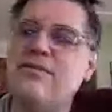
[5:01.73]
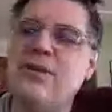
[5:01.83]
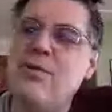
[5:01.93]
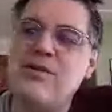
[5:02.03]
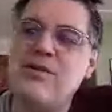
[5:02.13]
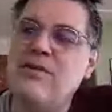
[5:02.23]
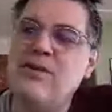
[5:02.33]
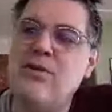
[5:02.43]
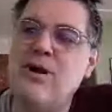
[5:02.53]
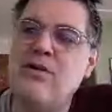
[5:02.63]
When I watched the
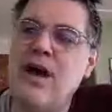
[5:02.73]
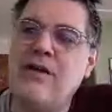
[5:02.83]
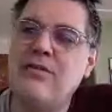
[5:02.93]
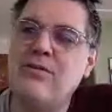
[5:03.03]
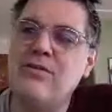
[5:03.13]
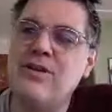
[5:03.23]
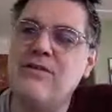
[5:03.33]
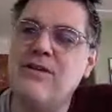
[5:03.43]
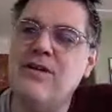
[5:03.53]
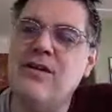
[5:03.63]
video afterwards, I
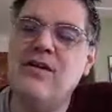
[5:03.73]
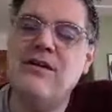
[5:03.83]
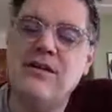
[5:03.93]
felt like,